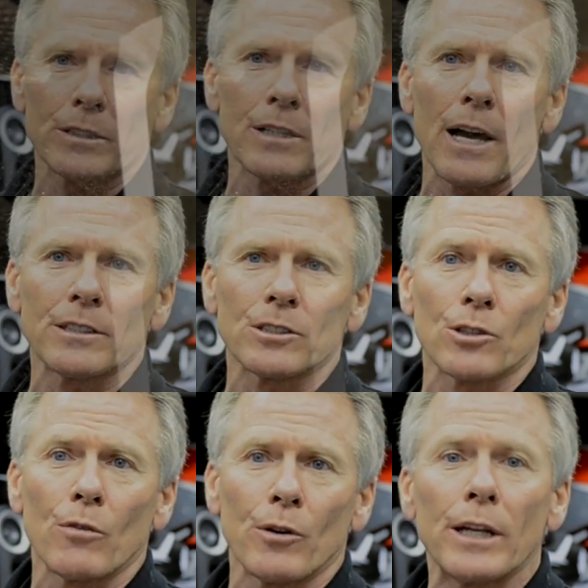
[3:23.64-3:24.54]
sizes.
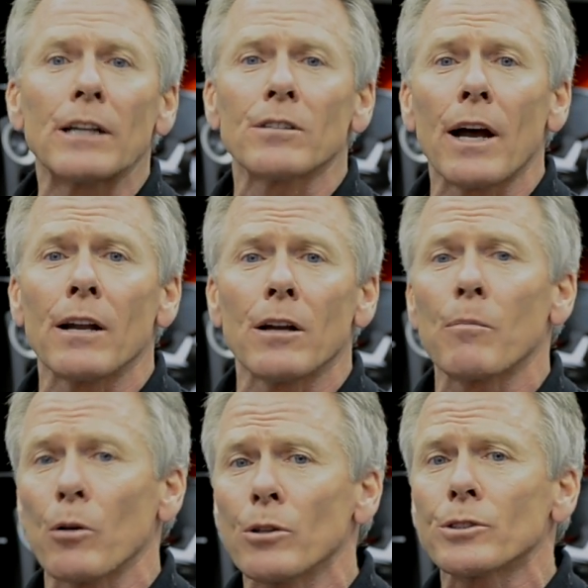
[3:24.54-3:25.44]
So if you need to tighten up
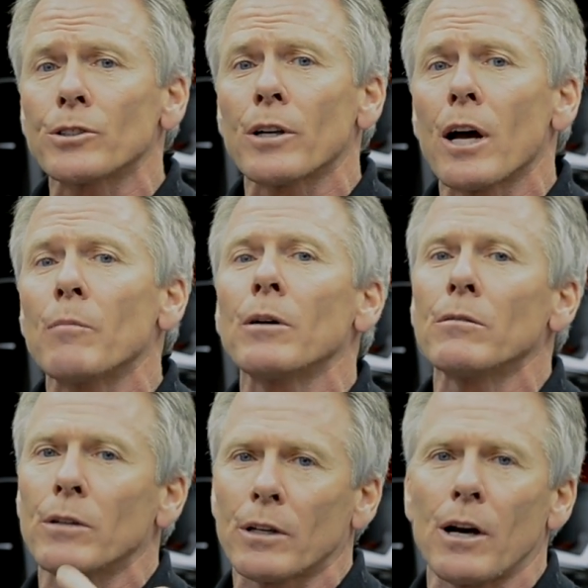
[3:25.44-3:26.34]
or loosen your helmet,
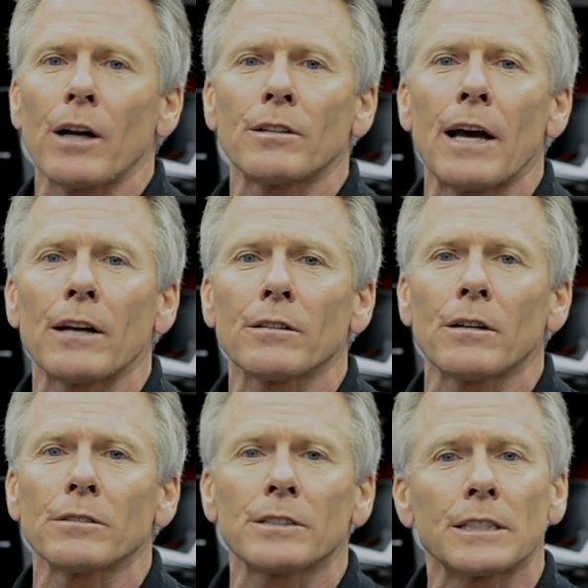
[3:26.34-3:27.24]
you can contact
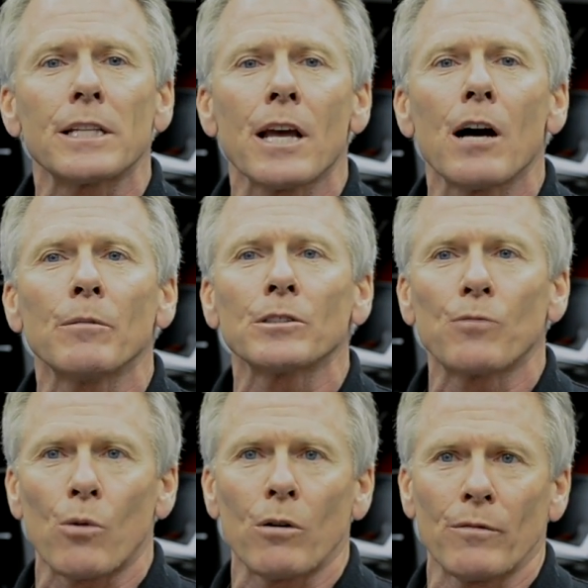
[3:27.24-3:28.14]
6D Helmets
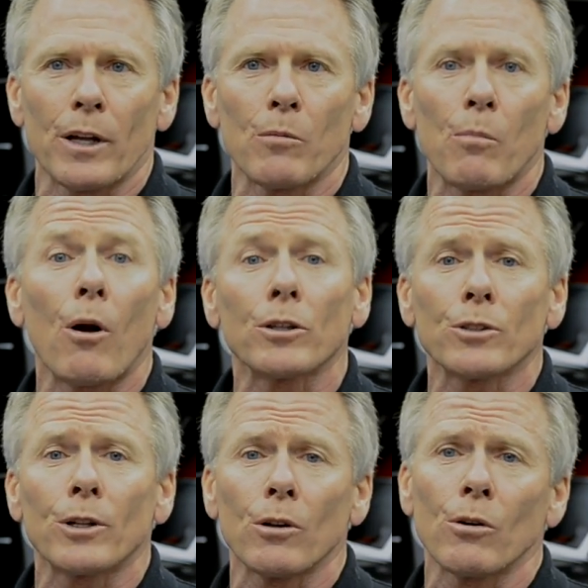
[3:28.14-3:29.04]
for available parts
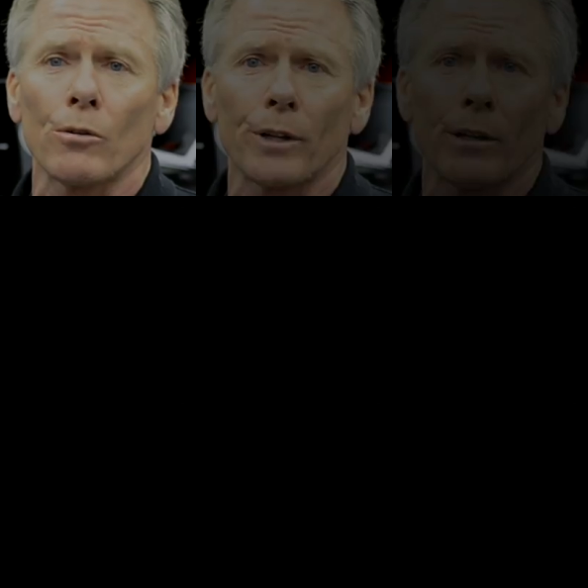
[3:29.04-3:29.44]
or your local dealer.